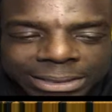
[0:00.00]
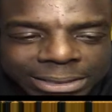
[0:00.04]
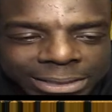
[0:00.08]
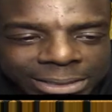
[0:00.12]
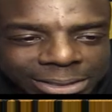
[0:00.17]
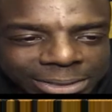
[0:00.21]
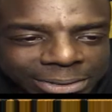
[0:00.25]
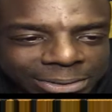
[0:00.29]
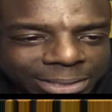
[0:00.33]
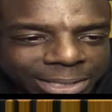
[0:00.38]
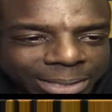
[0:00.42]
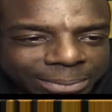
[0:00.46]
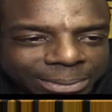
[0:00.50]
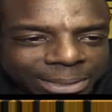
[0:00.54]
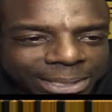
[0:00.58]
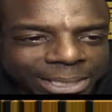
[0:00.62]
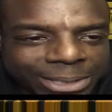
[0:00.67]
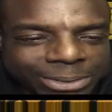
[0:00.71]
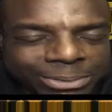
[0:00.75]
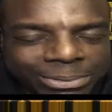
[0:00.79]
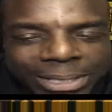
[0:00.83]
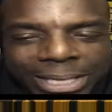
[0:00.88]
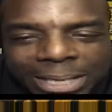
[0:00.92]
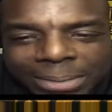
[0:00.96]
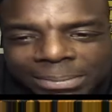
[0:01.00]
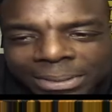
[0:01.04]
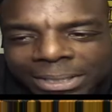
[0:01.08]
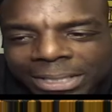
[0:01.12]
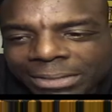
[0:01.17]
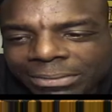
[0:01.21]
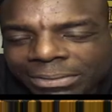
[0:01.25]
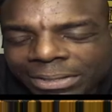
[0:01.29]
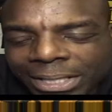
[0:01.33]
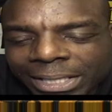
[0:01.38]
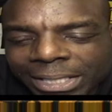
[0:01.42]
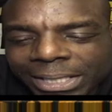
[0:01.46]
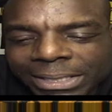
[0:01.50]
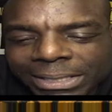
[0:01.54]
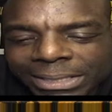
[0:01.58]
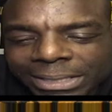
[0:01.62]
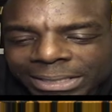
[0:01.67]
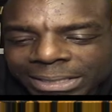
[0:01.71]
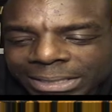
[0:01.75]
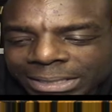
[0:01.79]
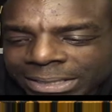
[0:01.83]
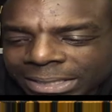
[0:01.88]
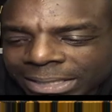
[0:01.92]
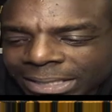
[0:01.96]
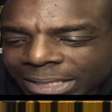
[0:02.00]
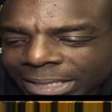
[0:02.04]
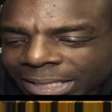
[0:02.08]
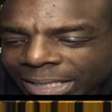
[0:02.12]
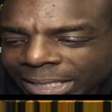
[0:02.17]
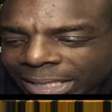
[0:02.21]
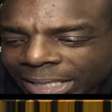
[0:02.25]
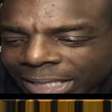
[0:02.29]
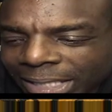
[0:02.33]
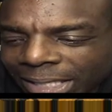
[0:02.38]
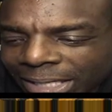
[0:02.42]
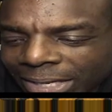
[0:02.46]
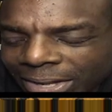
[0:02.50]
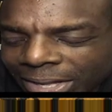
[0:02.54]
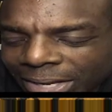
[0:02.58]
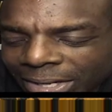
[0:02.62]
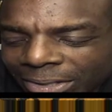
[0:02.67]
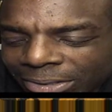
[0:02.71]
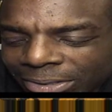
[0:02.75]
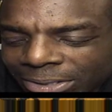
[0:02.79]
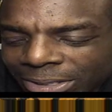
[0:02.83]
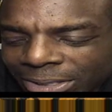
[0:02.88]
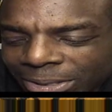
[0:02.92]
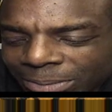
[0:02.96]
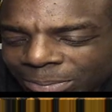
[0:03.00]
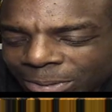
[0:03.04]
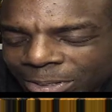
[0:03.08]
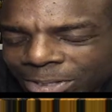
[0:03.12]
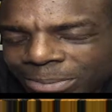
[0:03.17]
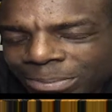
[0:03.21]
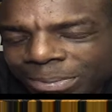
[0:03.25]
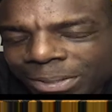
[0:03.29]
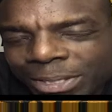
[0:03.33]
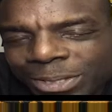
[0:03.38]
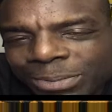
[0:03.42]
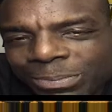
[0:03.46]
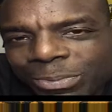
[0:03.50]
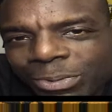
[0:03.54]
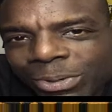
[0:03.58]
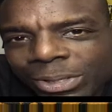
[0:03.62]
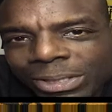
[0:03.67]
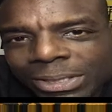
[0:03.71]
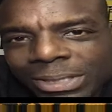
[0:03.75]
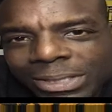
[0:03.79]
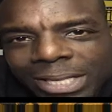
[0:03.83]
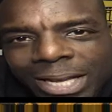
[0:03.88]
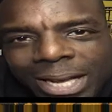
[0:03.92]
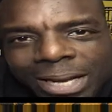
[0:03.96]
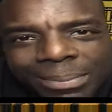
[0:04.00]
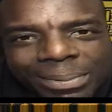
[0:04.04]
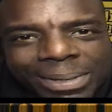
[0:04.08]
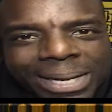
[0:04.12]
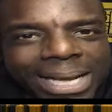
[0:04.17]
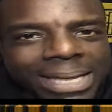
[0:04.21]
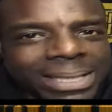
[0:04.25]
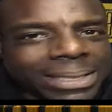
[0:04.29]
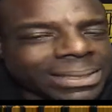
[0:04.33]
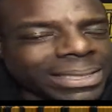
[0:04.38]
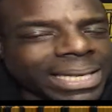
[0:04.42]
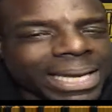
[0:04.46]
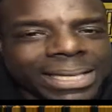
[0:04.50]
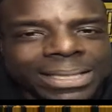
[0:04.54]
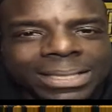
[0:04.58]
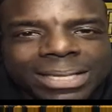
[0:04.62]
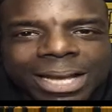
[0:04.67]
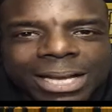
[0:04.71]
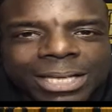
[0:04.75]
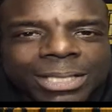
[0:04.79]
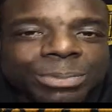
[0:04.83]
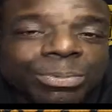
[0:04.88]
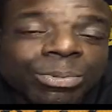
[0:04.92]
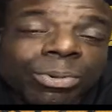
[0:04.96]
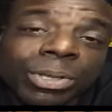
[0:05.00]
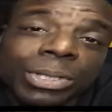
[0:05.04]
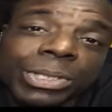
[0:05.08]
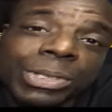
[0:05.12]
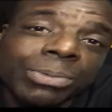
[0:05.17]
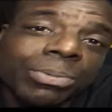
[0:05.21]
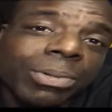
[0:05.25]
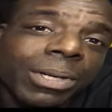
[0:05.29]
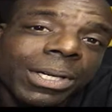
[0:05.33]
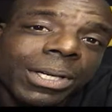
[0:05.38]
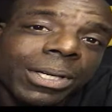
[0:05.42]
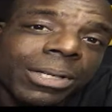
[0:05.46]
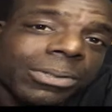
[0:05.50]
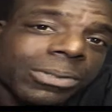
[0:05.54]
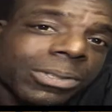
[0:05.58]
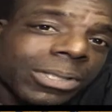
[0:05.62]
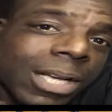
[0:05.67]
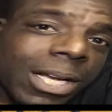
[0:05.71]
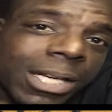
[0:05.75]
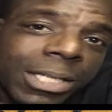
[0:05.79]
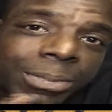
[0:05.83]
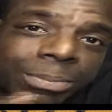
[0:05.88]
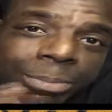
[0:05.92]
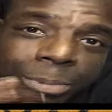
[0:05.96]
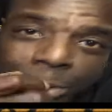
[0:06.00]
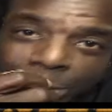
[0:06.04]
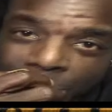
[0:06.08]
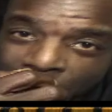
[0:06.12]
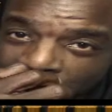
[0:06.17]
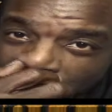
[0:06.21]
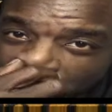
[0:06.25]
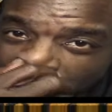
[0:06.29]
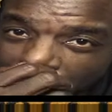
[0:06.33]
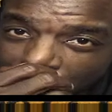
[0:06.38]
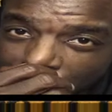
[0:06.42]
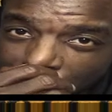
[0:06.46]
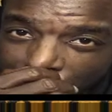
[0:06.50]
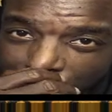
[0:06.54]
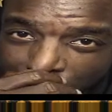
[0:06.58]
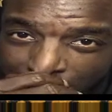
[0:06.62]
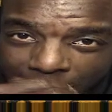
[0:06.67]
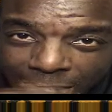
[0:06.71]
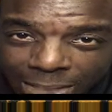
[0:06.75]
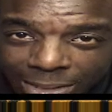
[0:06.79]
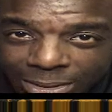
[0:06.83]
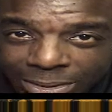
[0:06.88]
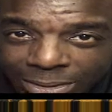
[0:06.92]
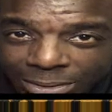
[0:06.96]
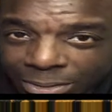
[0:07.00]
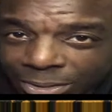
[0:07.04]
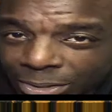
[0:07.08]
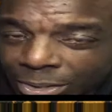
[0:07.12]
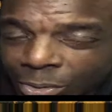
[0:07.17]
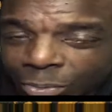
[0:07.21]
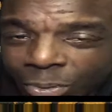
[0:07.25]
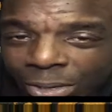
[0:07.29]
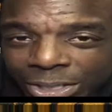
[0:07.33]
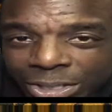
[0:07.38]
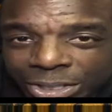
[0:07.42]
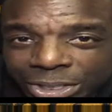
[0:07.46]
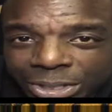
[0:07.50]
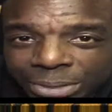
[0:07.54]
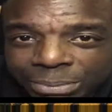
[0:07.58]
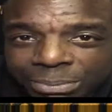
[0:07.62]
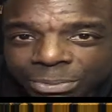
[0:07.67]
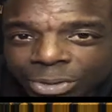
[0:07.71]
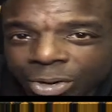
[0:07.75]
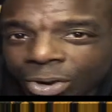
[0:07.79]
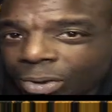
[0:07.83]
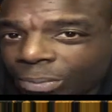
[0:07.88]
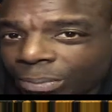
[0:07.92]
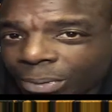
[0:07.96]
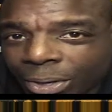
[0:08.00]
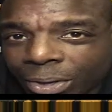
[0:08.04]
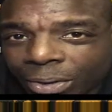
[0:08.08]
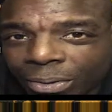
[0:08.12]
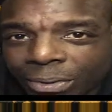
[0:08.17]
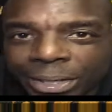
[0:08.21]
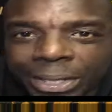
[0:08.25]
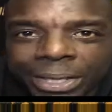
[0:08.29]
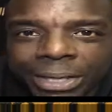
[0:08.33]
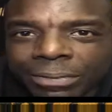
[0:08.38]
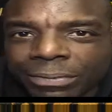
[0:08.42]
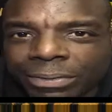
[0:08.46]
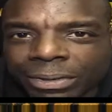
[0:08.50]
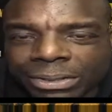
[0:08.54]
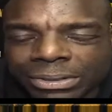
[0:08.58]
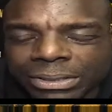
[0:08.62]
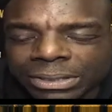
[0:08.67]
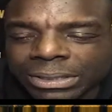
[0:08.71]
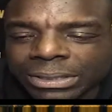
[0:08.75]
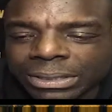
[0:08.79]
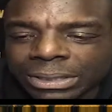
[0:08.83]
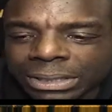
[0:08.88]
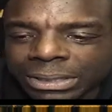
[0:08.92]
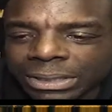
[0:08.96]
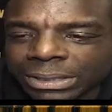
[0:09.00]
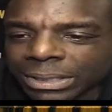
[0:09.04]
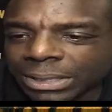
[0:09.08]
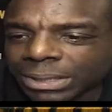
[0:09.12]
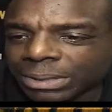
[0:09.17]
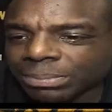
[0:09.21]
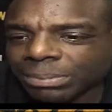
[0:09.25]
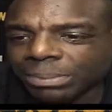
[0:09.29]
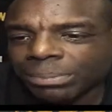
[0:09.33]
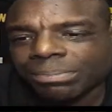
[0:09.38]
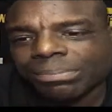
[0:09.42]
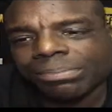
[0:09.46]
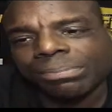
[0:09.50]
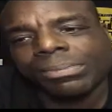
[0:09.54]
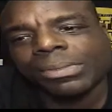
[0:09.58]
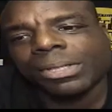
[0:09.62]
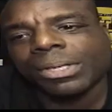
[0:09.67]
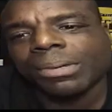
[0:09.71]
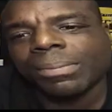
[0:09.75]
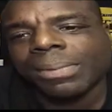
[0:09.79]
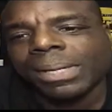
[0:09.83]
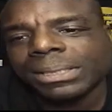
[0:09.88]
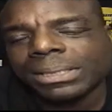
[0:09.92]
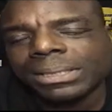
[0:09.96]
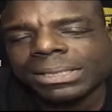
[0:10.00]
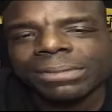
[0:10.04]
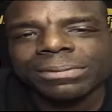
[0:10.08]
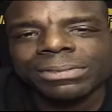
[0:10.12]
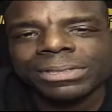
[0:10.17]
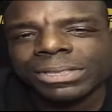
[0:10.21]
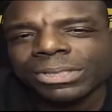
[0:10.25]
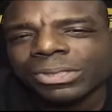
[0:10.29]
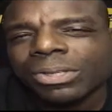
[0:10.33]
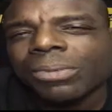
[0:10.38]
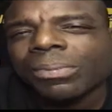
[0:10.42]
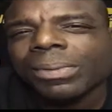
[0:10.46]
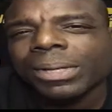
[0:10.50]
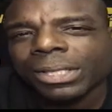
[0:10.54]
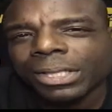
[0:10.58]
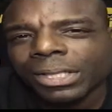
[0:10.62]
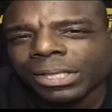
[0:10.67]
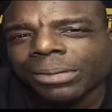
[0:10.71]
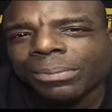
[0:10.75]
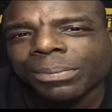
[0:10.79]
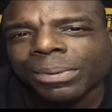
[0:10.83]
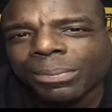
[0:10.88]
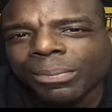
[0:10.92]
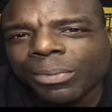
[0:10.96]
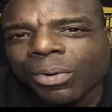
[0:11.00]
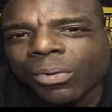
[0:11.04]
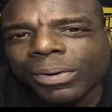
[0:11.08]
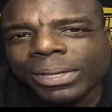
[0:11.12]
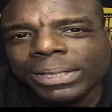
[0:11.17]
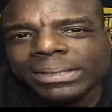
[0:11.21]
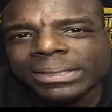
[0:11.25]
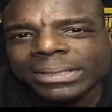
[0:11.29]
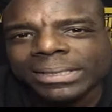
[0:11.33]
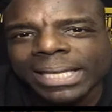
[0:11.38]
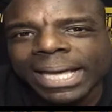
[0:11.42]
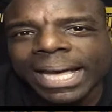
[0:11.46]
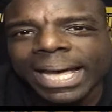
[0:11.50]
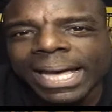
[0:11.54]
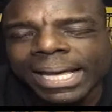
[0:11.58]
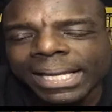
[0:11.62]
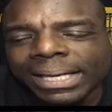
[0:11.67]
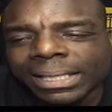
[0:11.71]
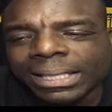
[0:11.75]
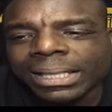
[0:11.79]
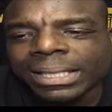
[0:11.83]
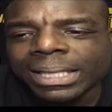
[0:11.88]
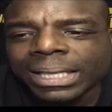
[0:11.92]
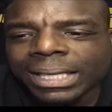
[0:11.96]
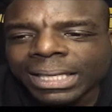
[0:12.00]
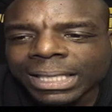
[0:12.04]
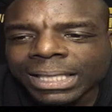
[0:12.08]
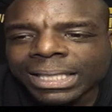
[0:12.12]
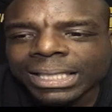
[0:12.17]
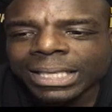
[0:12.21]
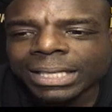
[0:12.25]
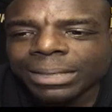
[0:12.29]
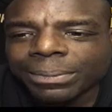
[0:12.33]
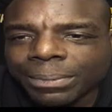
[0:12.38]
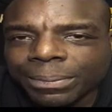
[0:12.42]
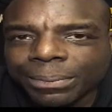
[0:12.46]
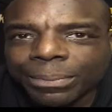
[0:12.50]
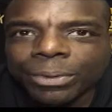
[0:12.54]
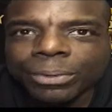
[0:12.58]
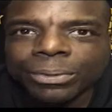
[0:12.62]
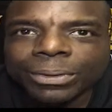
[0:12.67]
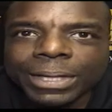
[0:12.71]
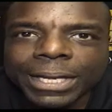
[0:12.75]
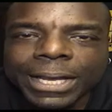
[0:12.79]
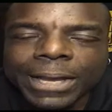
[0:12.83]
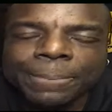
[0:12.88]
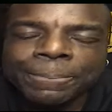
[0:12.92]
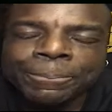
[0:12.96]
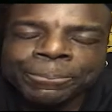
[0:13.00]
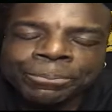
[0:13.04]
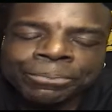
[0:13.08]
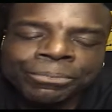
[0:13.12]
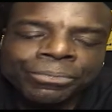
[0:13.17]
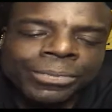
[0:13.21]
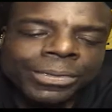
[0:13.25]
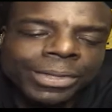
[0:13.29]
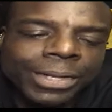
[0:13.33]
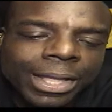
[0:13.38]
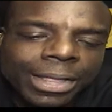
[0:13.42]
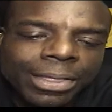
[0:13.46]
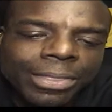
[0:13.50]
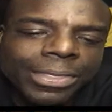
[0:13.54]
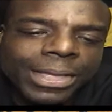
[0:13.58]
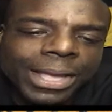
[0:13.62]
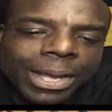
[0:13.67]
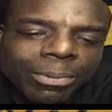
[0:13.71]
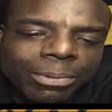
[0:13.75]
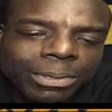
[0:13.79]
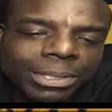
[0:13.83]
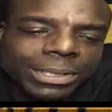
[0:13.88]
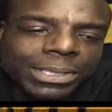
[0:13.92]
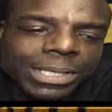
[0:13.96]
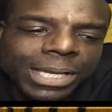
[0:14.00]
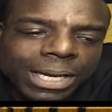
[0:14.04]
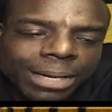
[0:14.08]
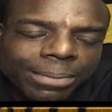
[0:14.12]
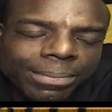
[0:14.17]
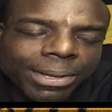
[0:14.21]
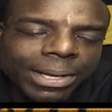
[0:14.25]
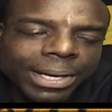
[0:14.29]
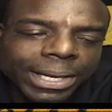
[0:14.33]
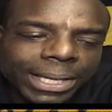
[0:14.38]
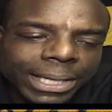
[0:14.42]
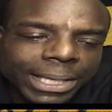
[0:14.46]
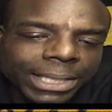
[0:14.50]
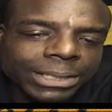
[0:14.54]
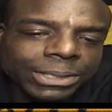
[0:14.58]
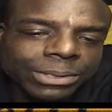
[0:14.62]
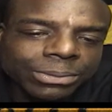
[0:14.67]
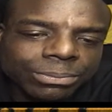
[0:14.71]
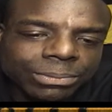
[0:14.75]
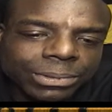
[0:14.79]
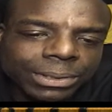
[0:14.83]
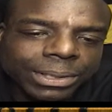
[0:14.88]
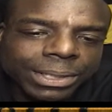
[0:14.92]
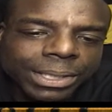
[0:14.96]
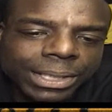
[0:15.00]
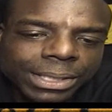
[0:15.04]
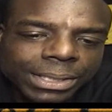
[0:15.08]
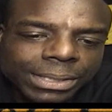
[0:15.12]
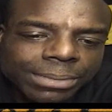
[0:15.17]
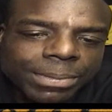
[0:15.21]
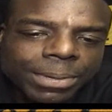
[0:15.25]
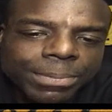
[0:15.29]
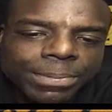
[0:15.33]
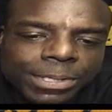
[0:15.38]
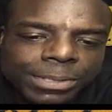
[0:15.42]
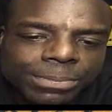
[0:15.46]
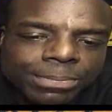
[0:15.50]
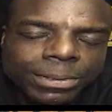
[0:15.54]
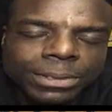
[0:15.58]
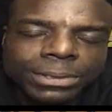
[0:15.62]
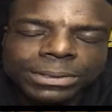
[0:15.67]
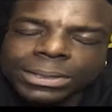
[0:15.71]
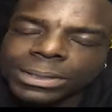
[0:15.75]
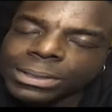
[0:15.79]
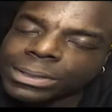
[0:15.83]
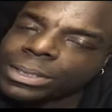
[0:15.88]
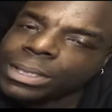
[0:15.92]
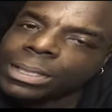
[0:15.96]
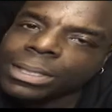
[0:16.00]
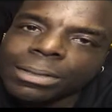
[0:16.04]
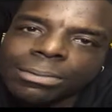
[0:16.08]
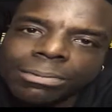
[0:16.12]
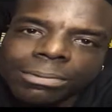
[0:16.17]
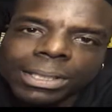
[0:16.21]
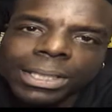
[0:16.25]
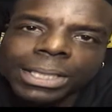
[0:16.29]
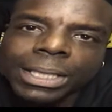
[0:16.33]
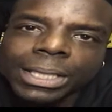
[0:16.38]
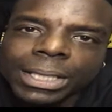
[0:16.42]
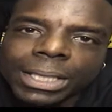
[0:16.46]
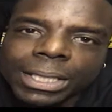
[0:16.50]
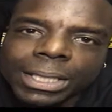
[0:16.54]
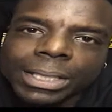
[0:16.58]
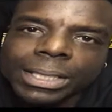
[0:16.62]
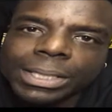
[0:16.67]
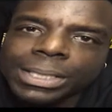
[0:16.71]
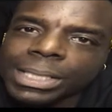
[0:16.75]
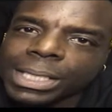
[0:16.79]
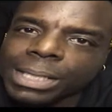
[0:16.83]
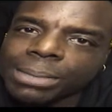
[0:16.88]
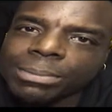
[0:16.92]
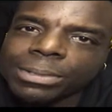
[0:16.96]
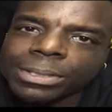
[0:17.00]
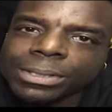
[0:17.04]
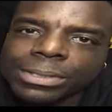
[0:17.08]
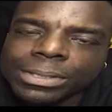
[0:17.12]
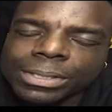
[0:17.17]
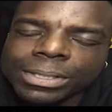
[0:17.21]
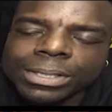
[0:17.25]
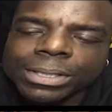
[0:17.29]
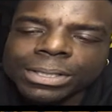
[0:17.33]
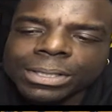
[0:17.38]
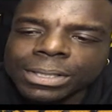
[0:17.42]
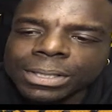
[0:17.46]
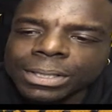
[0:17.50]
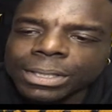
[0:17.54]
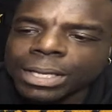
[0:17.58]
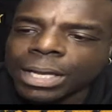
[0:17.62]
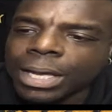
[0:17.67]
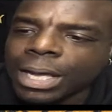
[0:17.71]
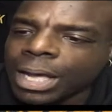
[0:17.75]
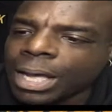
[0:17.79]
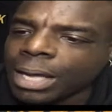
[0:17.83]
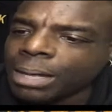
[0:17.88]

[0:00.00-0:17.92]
You know, I mean, that's what I believe he is. And, you know, I know this is supposed to be a sports talk, but I just can't talk sports. You want to go talk sports, you can go talk, you know, watch Jim Rome or go to the NFL statistics. But, you know, my stuff is just going to be a little bit more inside and a little bit more depth. The other thing I want to talk about, I guess, one thing is my Pittsburgh season look really good. The team looks good.